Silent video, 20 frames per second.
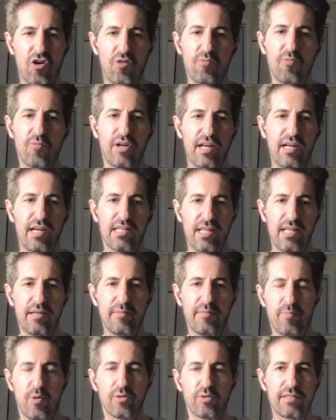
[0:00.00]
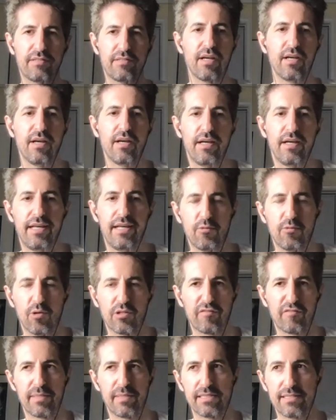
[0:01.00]
common and important in the world
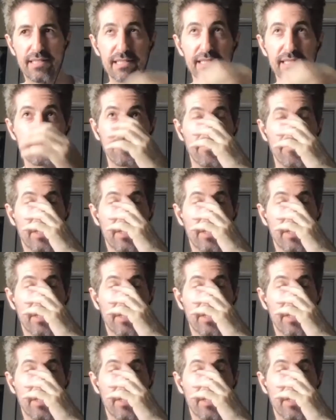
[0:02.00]
of business.